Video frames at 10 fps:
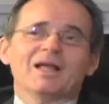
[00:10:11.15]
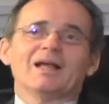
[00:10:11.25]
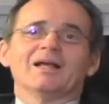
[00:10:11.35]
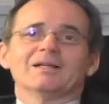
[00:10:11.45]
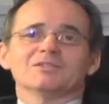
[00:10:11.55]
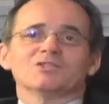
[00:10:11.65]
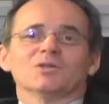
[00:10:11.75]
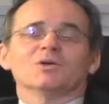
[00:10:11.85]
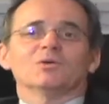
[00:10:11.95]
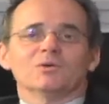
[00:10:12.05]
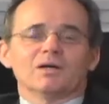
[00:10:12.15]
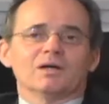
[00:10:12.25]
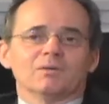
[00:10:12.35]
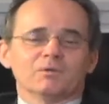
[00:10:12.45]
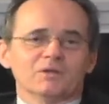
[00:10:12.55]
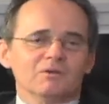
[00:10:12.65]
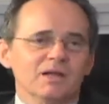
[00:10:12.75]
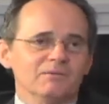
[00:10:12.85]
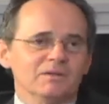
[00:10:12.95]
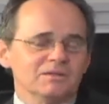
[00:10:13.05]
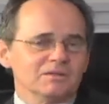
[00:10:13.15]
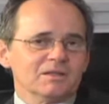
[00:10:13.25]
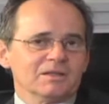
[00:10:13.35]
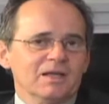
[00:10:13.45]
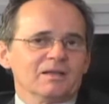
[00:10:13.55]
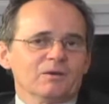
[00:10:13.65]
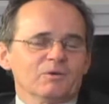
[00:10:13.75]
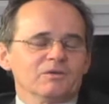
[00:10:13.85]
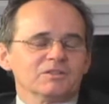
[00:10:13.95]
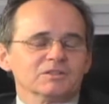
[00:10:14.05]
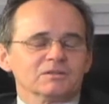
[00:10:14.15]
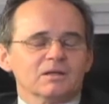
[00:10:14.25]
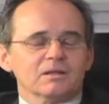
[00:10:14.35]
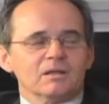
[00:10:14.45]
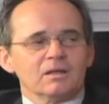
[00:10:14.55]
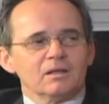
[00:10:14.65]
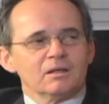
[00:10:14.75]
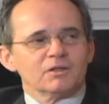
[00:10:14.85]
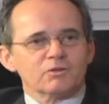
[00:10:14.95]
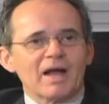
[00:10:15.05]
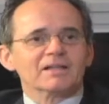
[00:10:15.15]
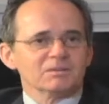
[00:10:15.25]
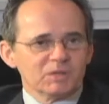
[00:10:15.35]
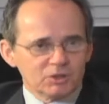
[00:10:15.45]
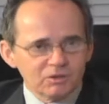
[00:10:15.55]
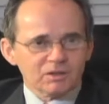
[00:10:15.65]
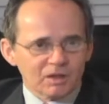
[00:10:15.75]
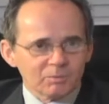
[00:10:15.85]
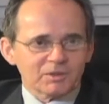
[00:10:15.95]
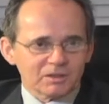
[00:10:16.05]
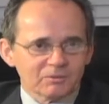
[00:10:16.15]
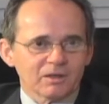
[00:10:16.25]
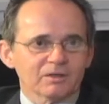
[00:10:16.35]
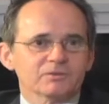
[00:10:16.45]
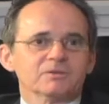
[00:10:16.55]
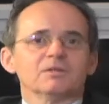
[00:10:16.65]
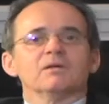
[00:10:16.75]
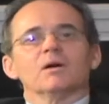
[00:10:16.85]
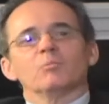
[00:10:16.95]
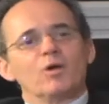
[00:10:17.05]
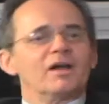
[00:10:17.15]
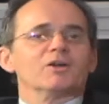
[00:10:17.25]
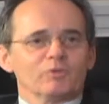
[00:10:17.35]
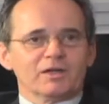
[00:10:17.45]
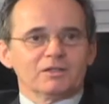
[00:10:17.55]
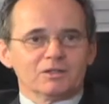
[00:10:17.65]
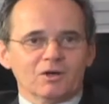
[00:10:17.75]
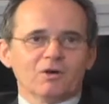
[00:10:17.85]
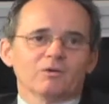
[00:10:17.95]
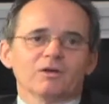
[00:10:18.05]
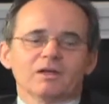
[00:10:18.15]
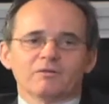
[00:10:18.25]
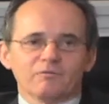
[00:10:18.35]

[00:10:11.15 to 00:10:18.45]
And so we don't have, again, one of the things that attracted me to the company was a product ready to go and a